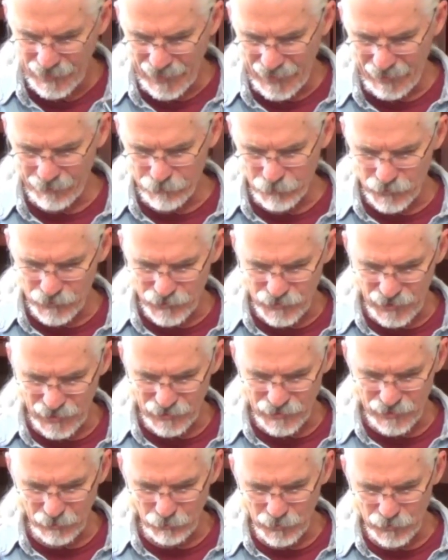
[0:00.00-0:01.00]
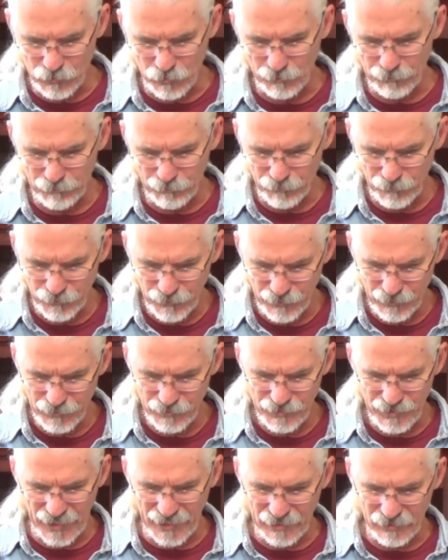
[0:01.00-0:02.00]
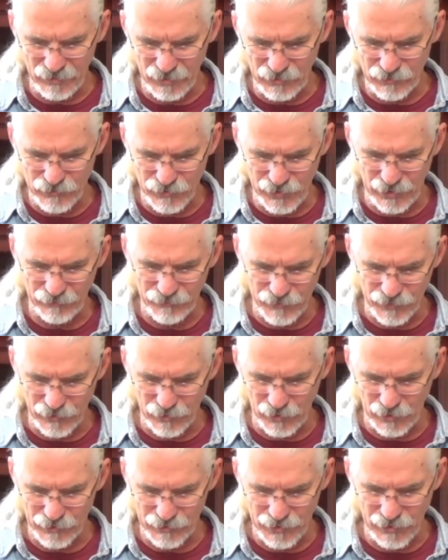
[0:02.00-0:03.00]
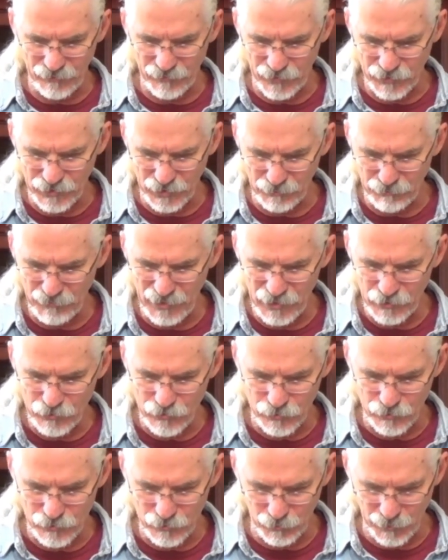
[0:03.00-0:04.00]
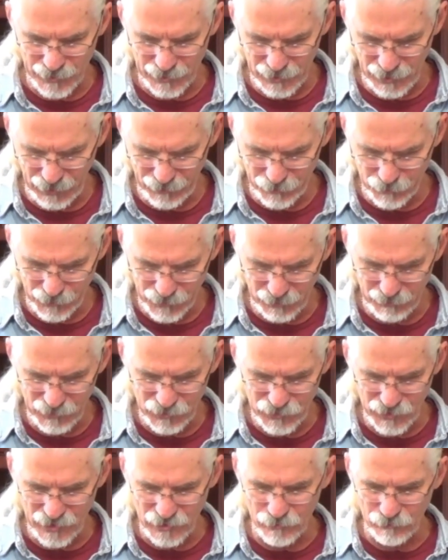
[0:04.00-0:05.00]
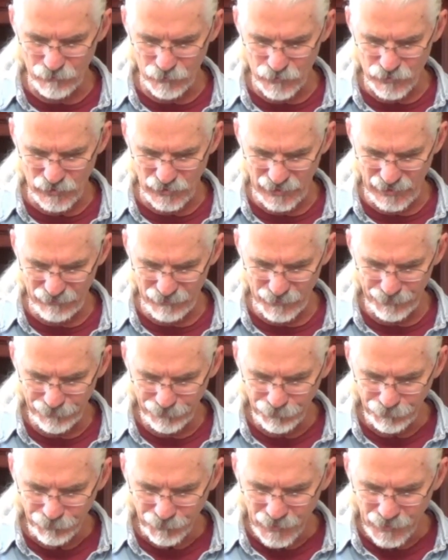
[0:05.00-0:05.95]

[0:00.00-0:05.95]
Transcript: after he says that we should take these gifts that God's given us and minister to one another with them, he says in verse 11,